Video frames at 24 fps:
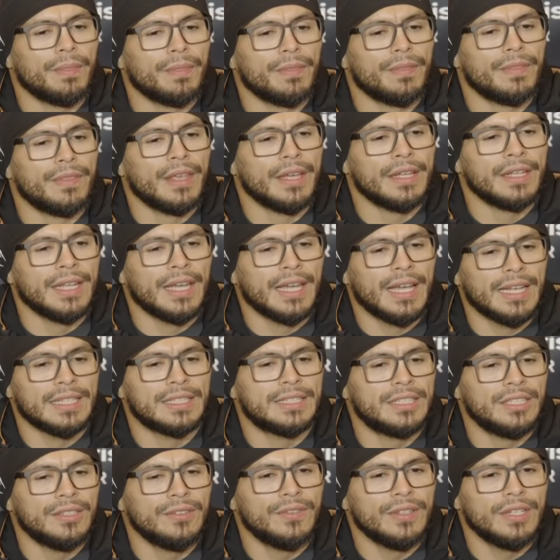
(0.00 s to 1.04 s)

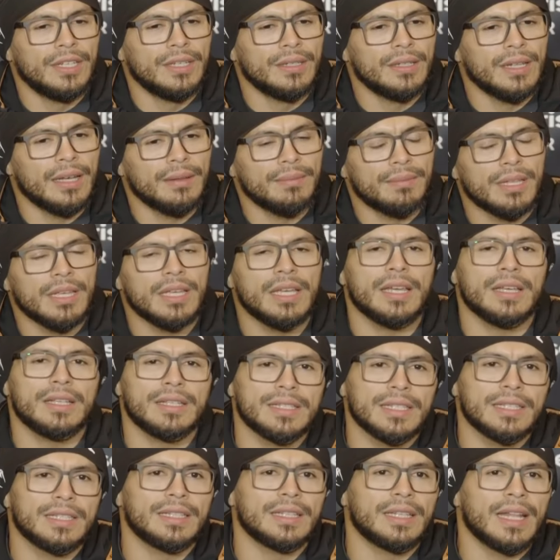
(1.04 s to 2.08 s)
negativity. I think it's
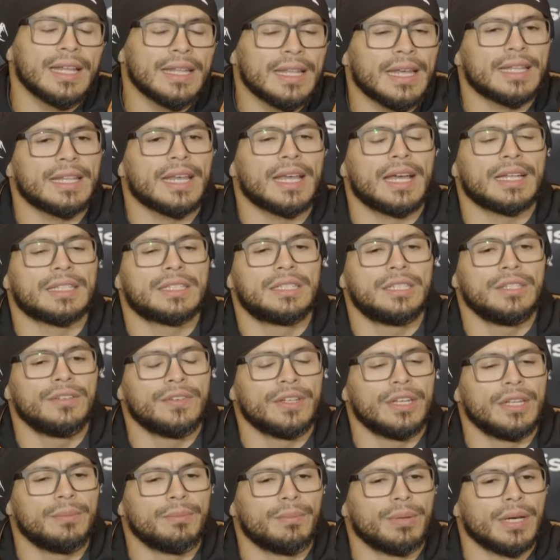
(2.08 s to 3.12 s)
not that
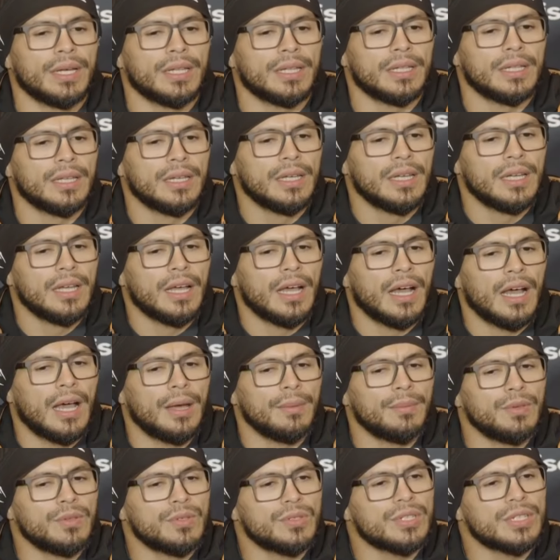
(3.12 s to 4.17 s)
negativity, but
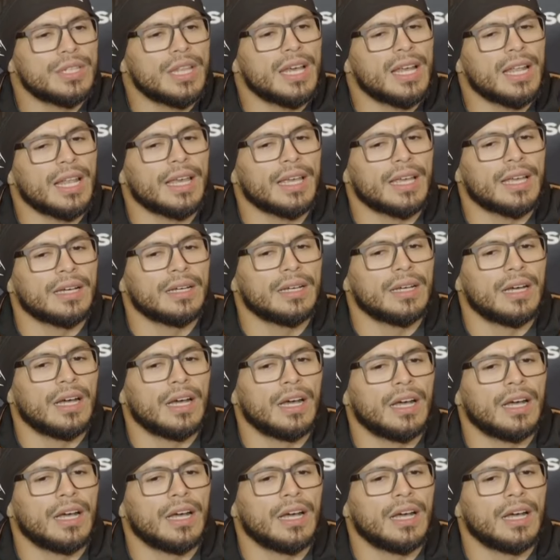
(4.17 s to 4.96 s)
I'm using that like a